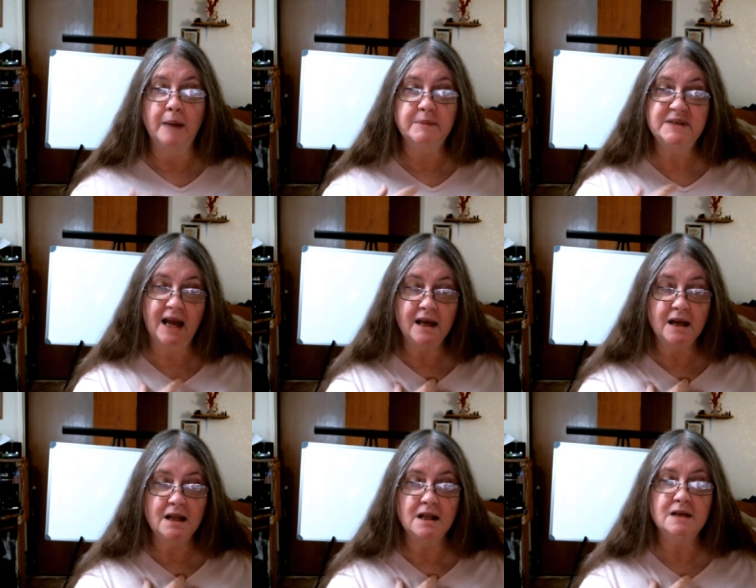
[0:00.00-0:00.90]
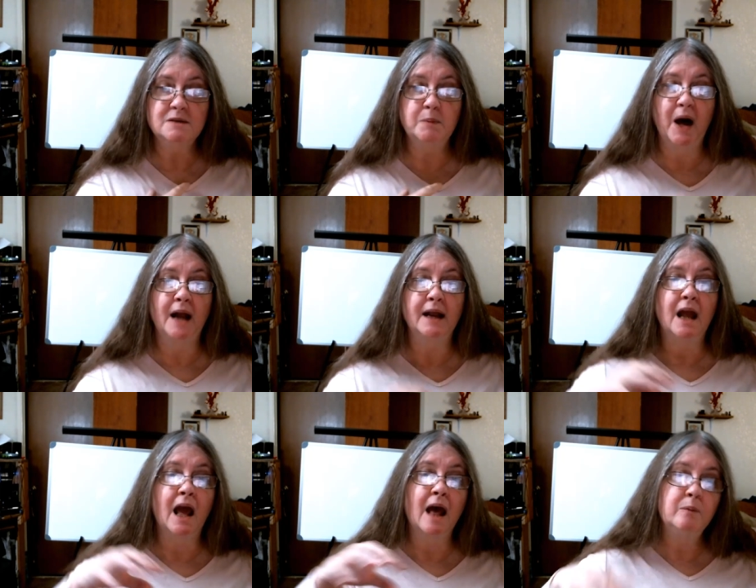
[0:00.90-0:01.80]
I'm taken in this
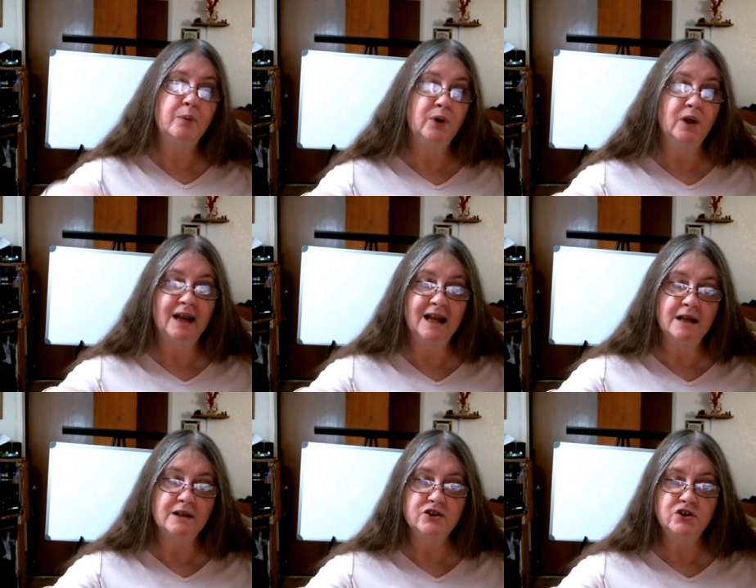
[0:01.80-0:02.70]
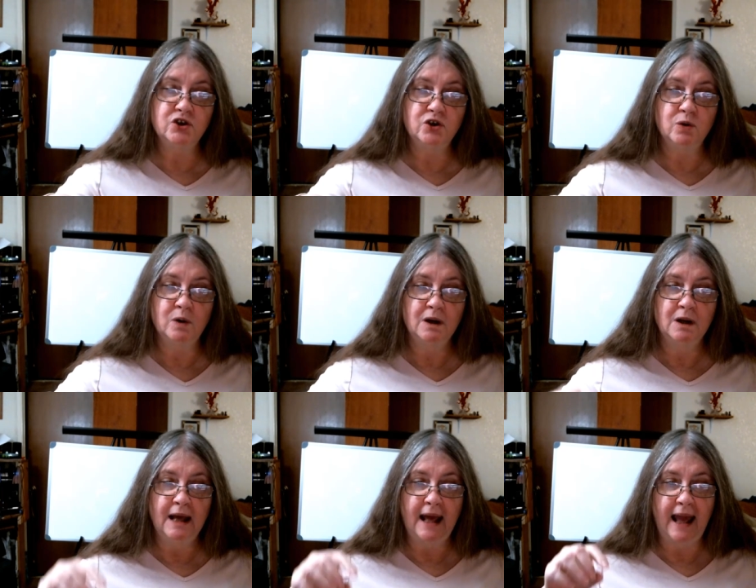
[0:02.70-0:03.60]
body and put into
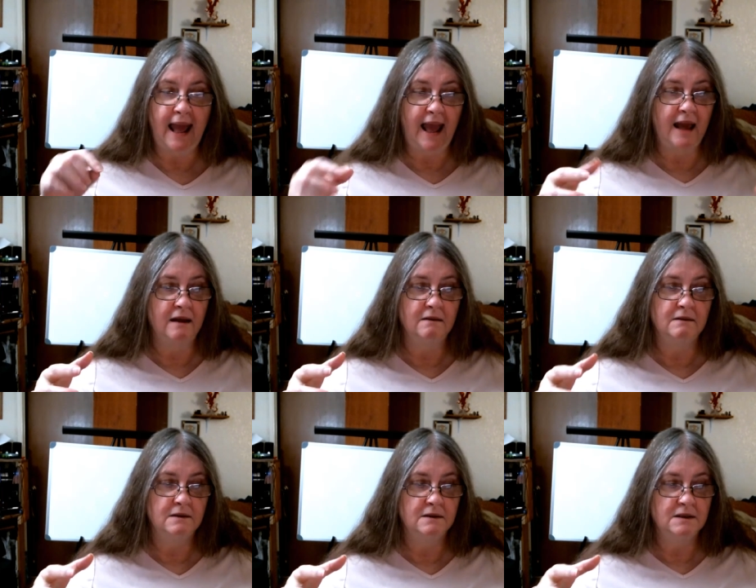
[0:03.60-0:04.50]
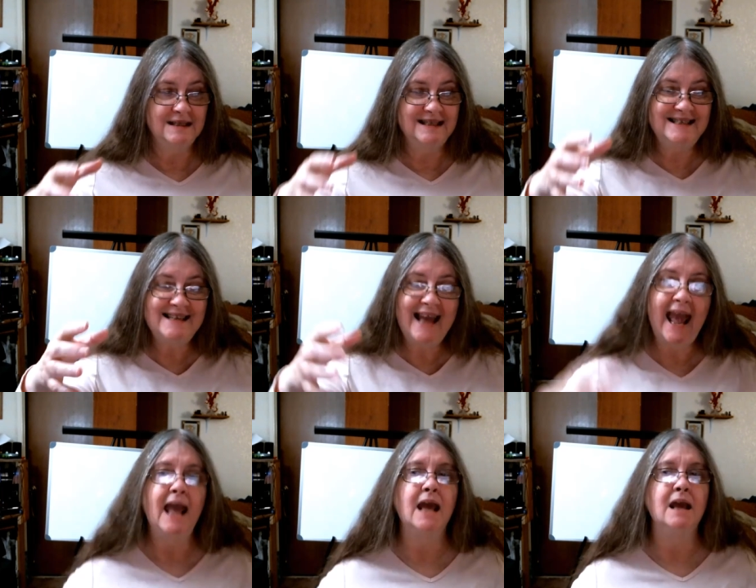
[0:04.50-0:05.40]
a
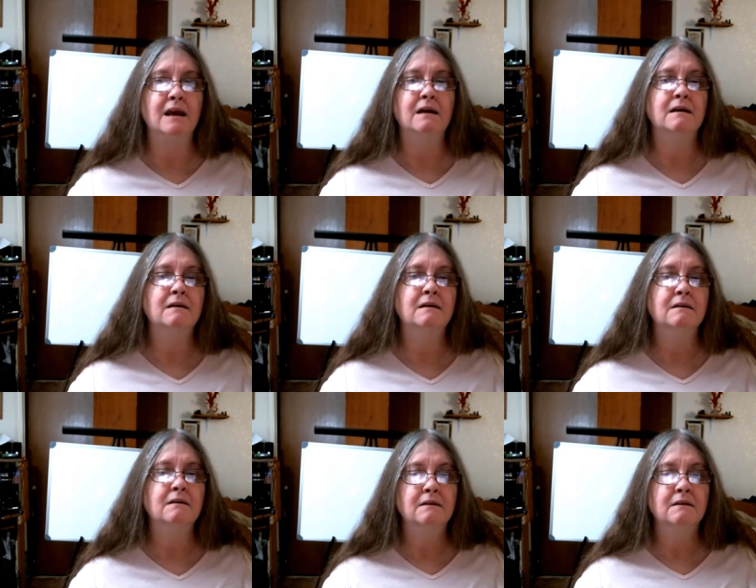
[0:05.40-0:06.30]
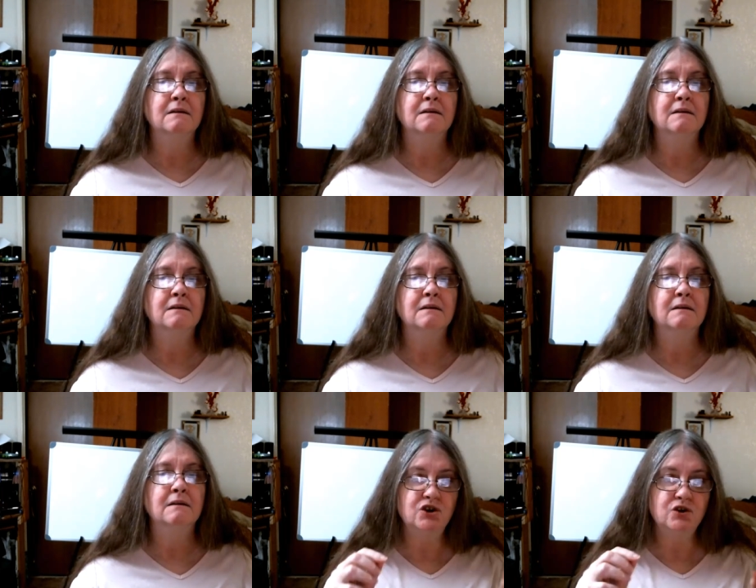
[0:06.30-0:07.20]
tank,
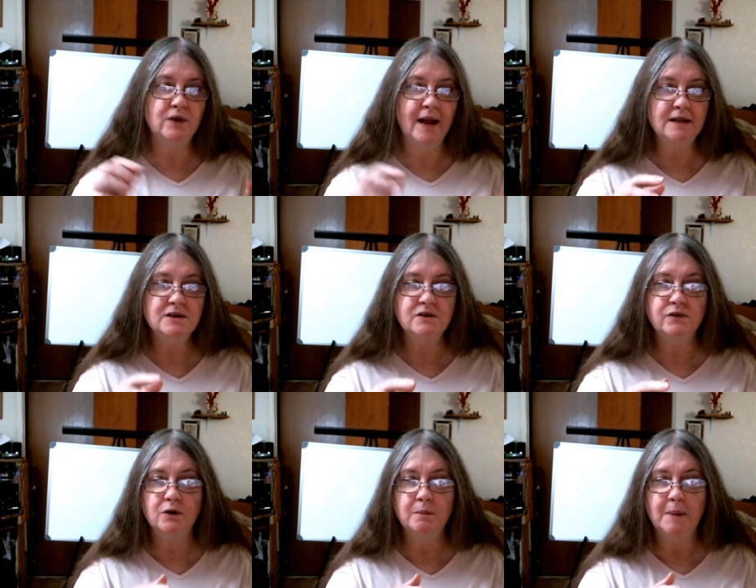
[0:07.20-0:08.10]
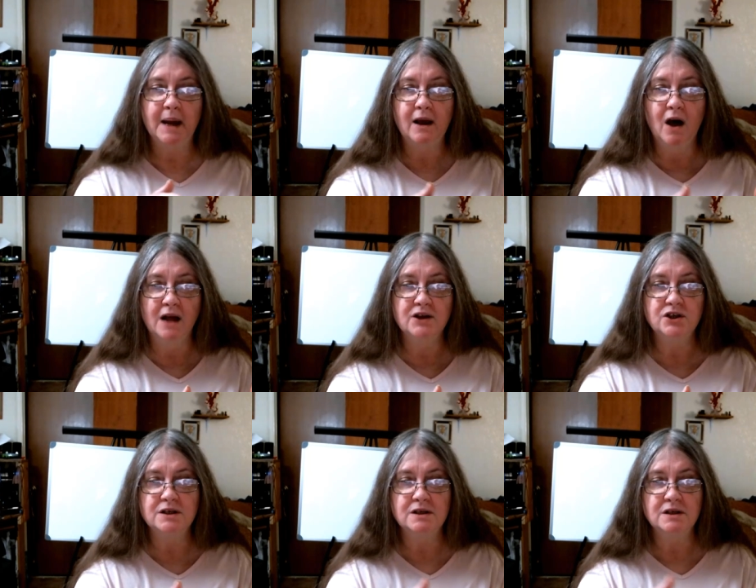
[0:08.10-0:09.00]
and they transfer my
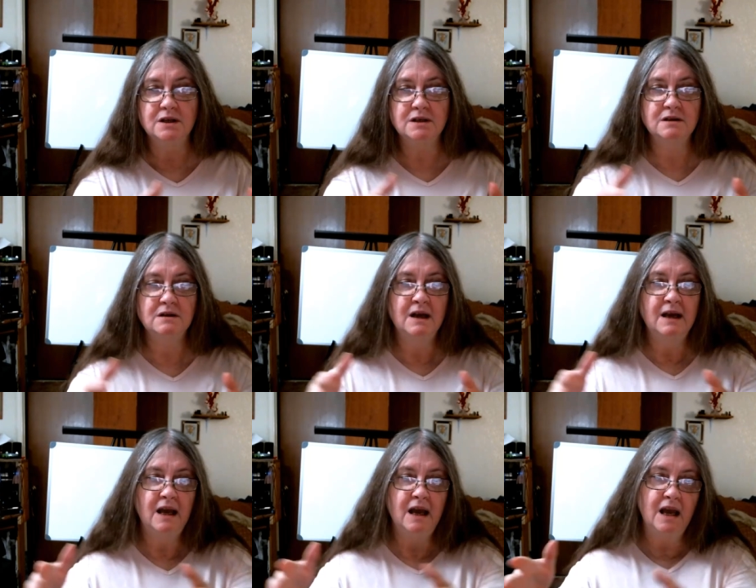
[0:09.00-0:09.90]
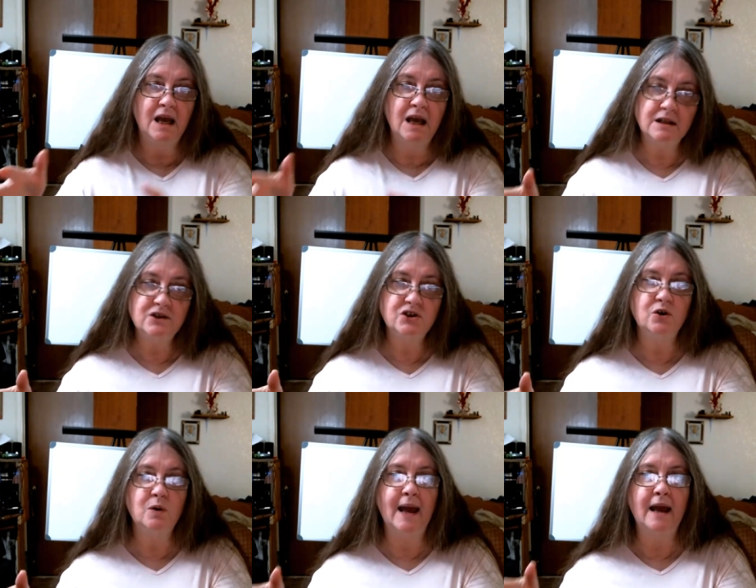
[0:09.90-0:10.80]
consciousness
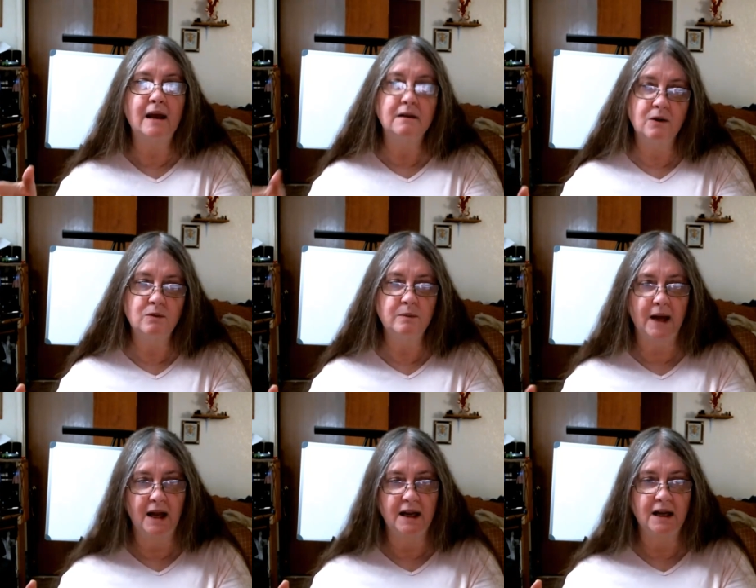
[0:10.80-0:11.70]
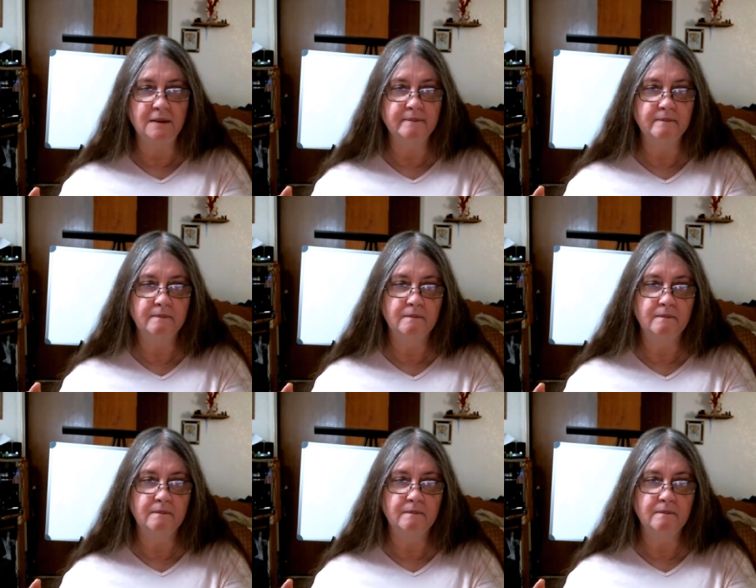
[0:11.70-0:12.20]
into a clone body,